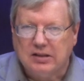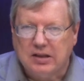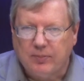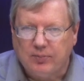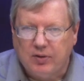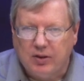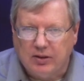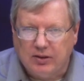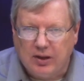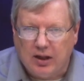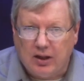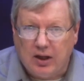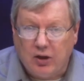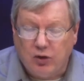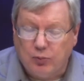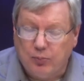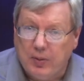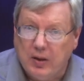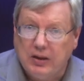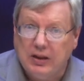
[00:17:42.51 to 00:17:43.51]
something that
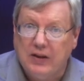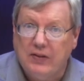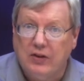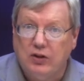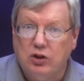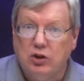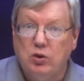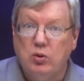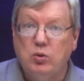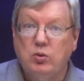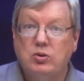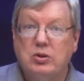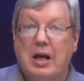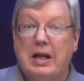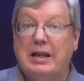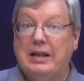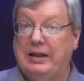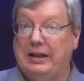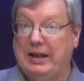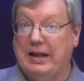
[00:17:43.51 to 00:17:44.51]
has been in the news
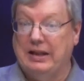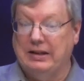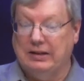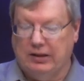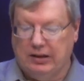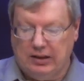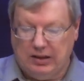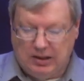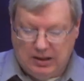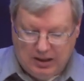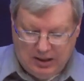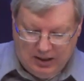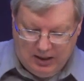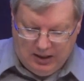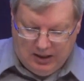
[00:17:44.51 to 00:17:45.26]
lately,